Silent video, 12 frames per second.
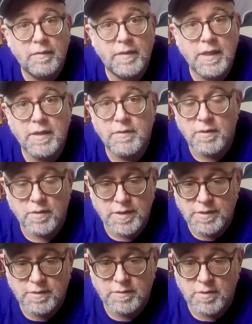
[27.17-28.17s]

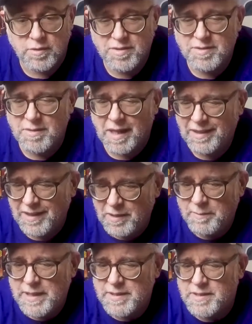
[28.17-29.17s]
There's a
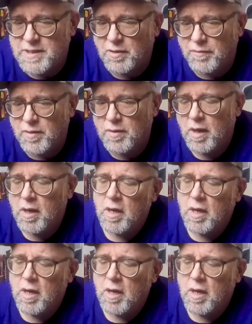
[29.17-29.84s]
little bit of silver